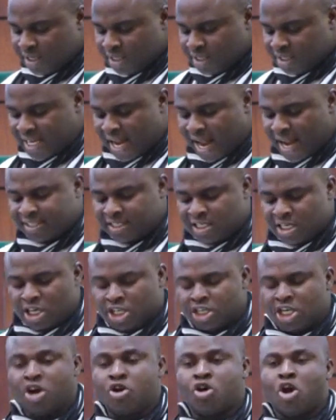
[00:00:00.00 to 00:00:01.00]
that
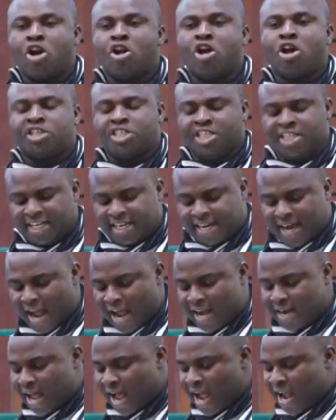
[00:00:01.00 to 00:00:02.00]
the Roro
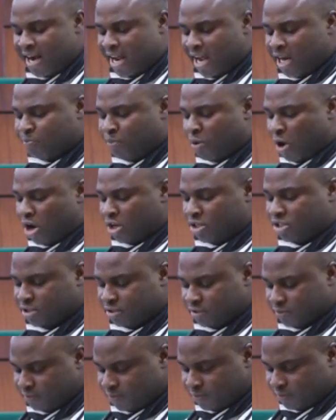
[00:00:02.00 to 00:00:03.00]
Tinkan Island port
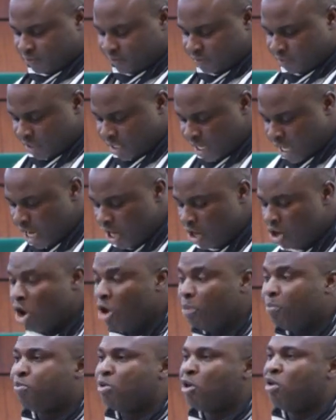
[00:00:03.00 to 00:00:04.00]

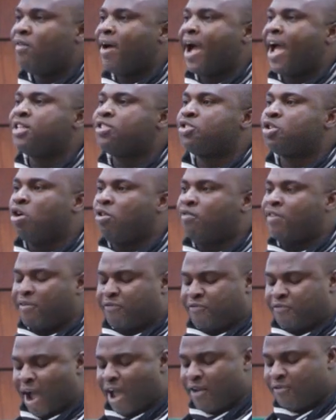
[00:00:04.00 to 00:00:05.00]
alone provides over
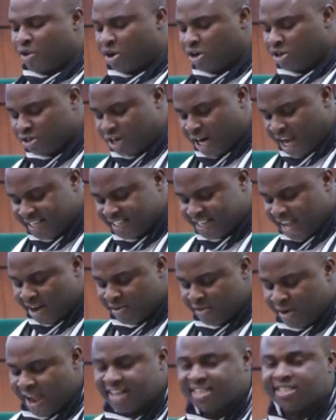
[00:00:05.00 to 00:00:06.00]
500
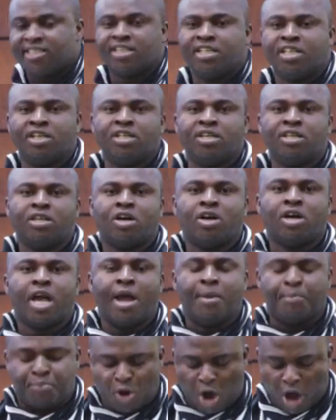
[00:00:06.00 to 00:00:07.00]
direct
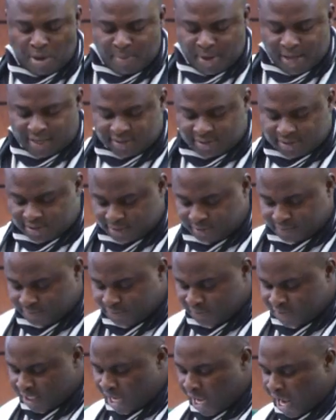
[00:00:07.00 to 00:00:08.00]
employment
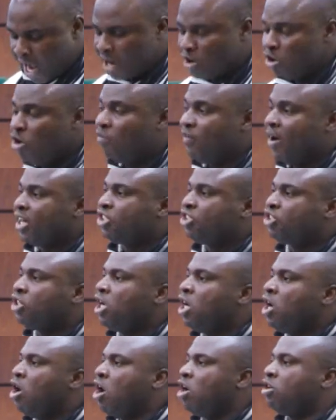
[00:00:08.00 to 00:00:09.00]
and over
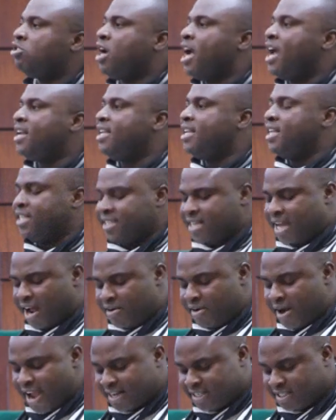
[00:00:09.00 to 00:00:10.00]
300
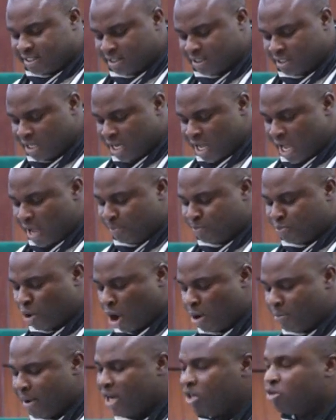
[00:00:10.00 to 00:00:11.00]
indirect
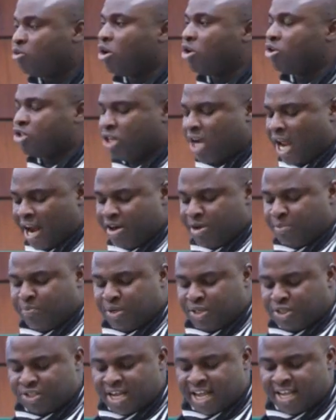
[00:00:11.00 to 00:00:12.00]
employment to auxiliary
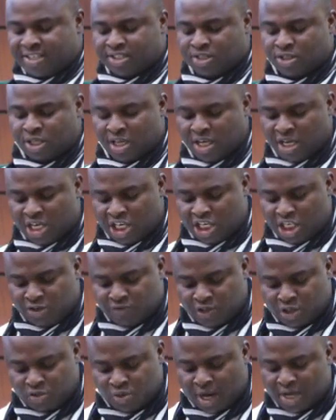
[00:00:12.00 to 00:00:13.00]
business
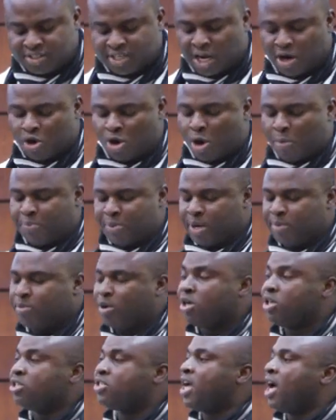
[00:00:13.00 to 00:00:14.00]
individuals and corporate
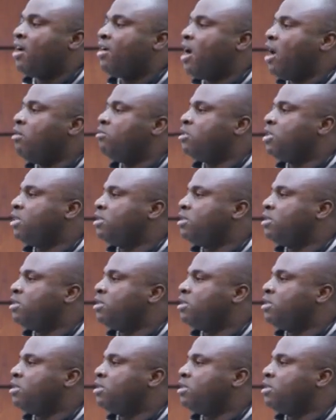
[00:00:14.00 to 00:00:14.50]
bodies around the